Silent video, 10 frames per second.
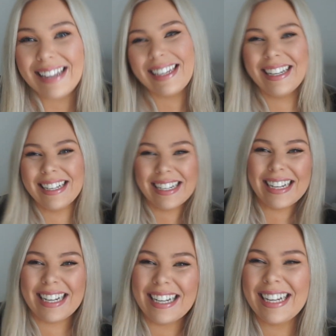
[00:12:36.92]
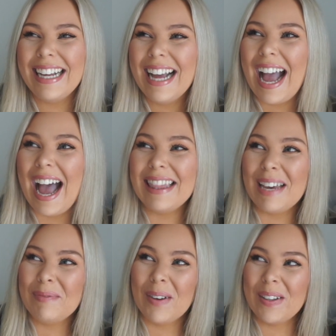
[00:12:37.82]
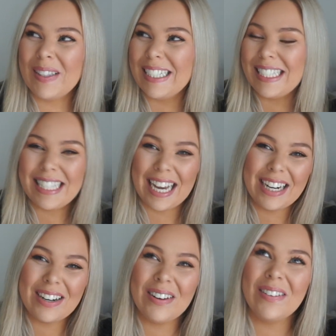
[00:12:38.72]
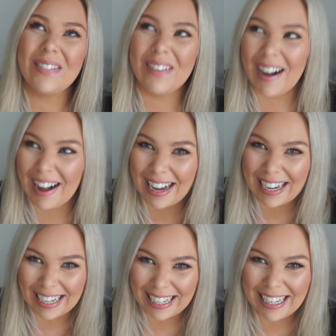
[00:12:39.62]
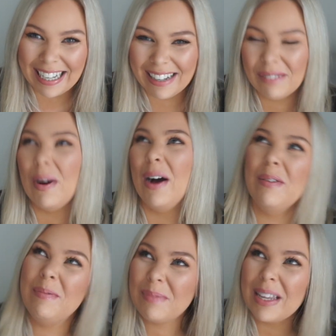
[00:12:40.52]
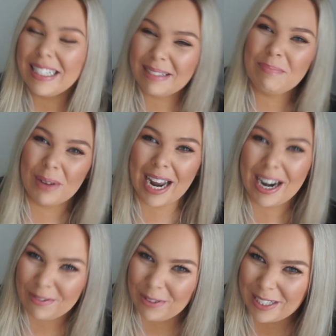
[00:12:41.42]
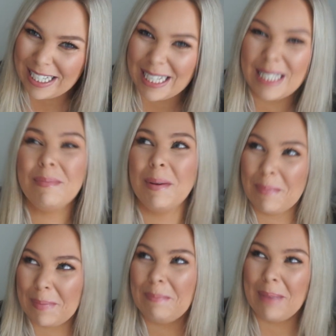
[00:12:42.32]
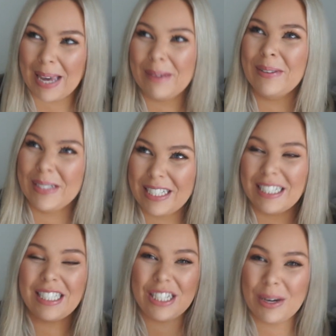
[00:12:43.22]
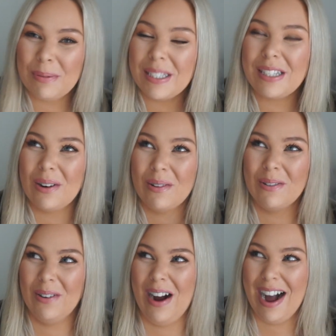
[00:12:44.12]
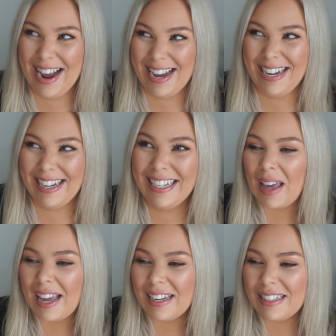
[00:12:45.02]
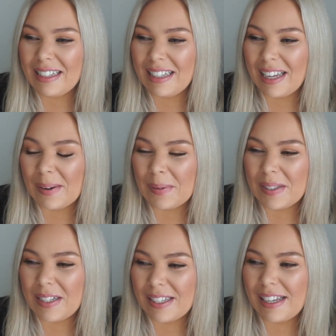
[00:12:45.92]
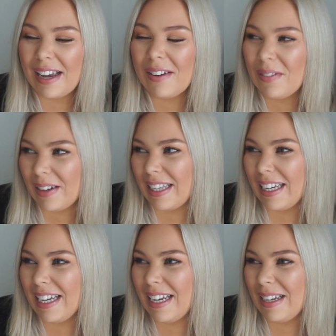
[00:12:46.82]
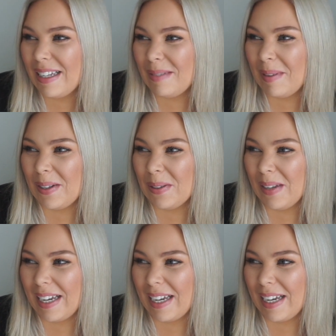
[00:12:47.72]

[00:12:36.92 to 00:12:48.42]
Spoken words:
I'm pregnant. And they both just started crying. Well, Brett had a few tears, but Pete was just, she was crying. And yeah, it was just really special.